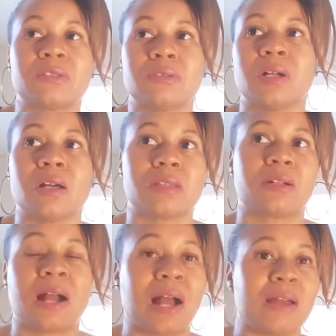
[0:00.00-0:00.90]
to
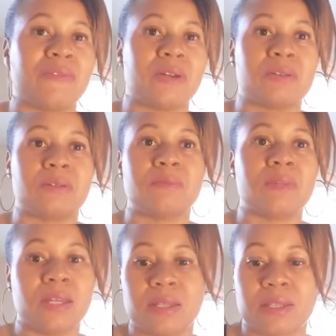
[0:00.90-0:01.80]
other high value
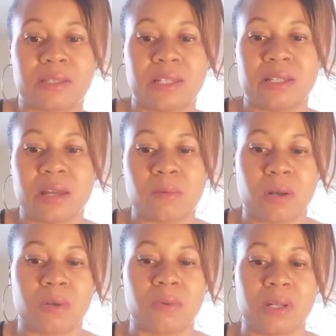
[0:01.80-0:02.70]
men that they
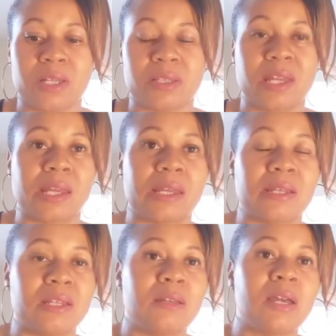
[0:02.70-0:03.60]
network with, and